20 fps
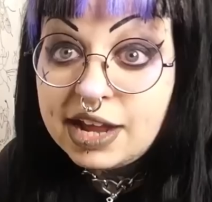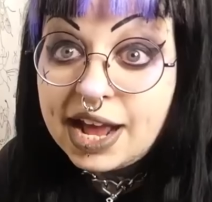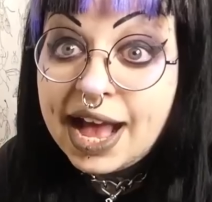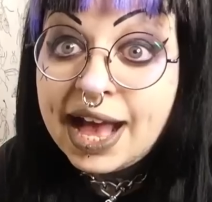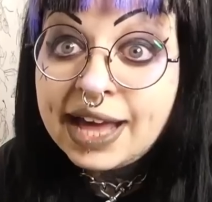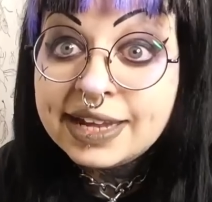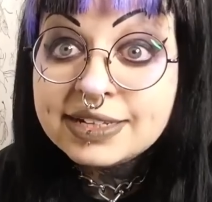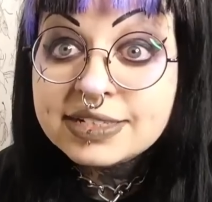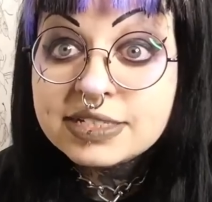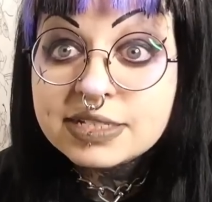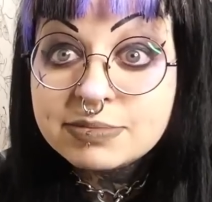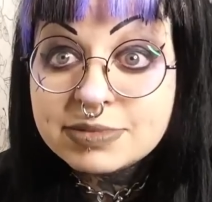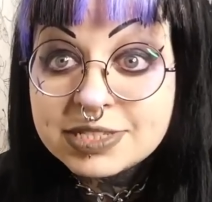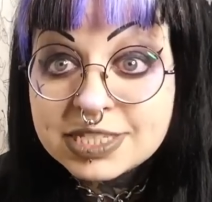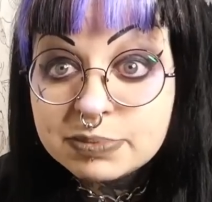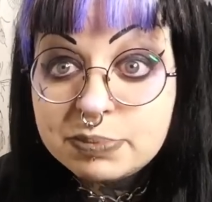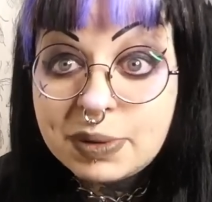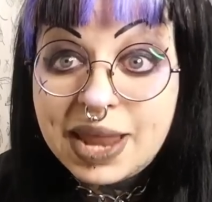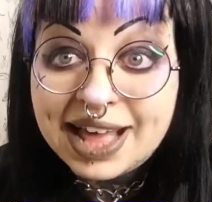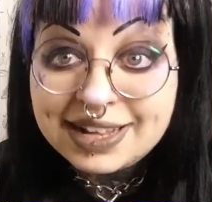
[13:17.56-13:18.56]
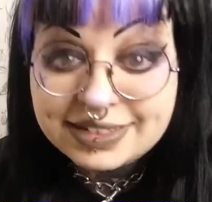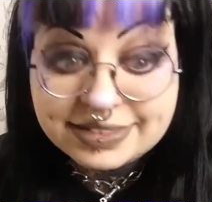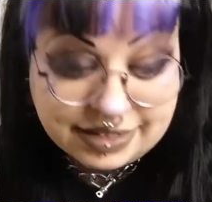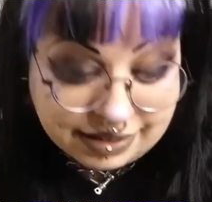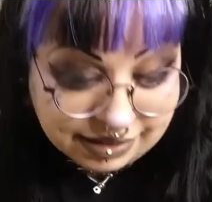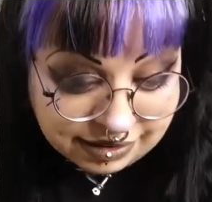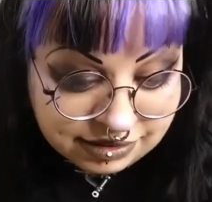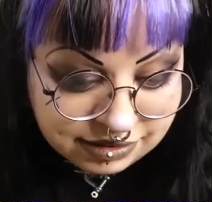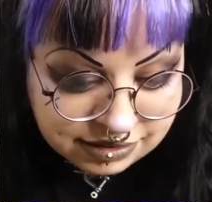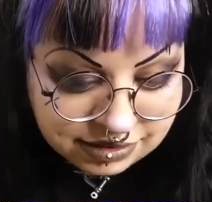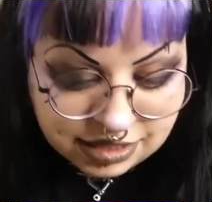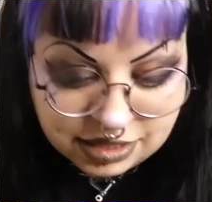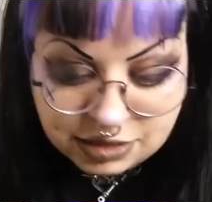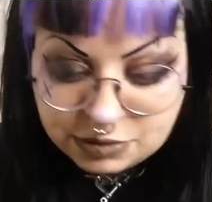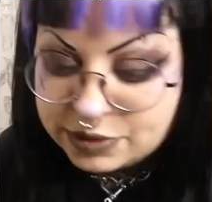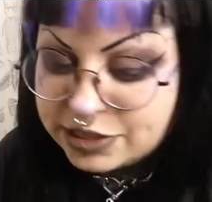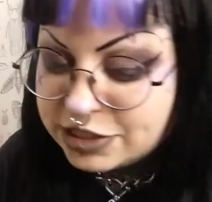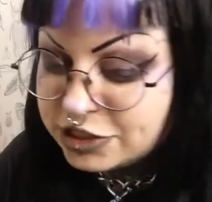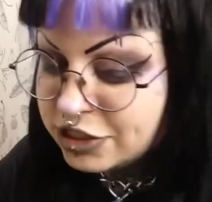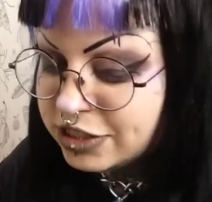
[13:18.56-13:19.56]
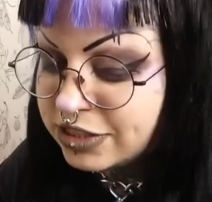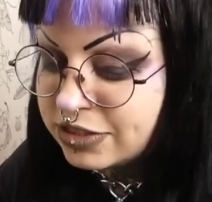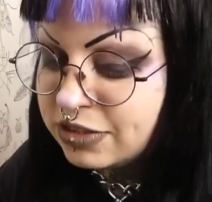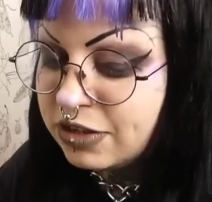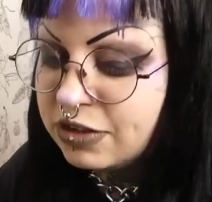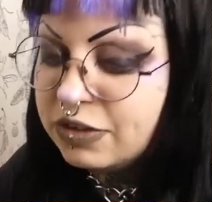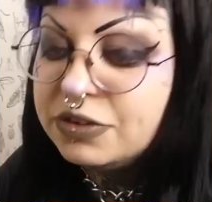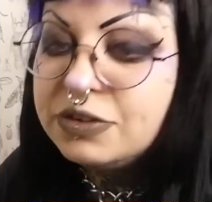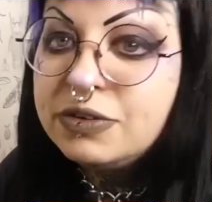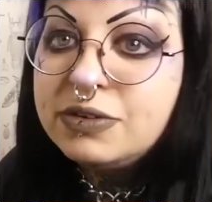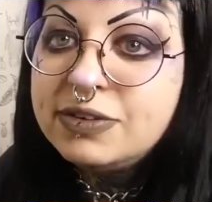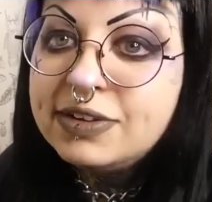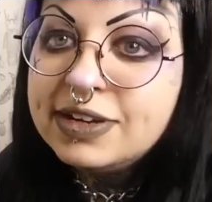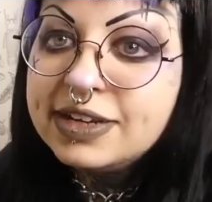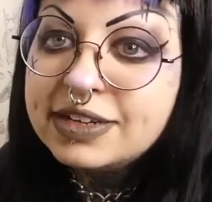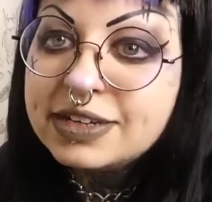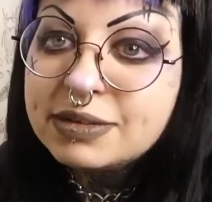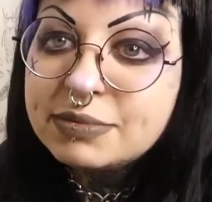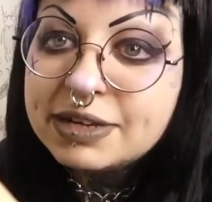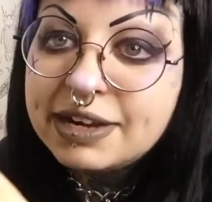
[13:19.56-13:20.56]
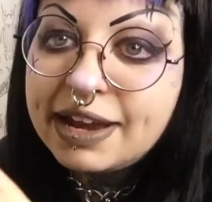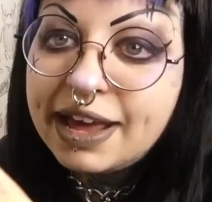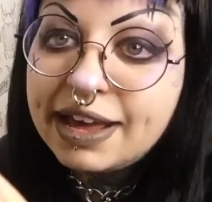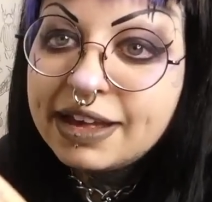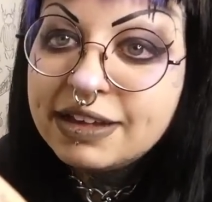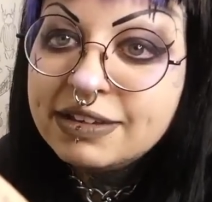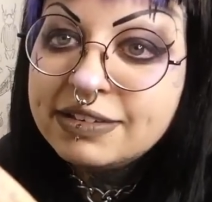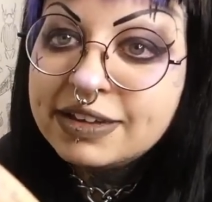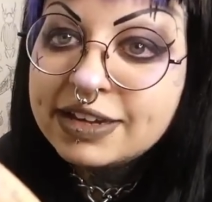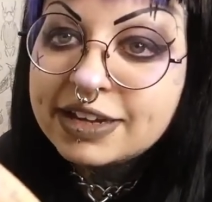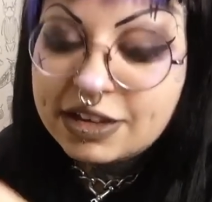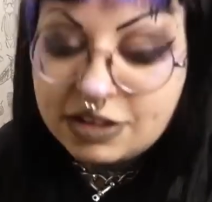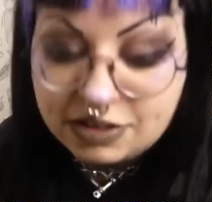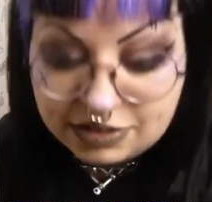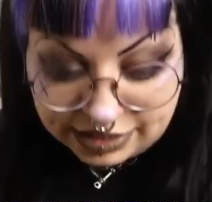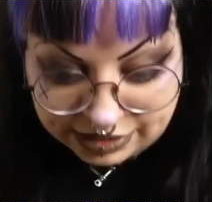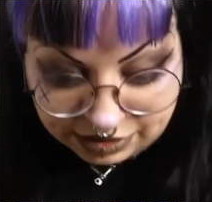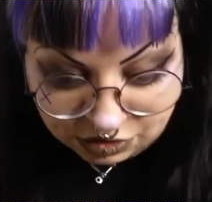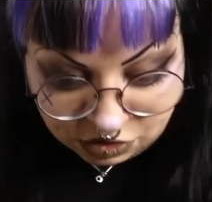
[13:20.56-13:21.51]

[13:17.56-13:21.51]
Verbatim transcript: added some splatter, which has gone all under my nail, and I can't get it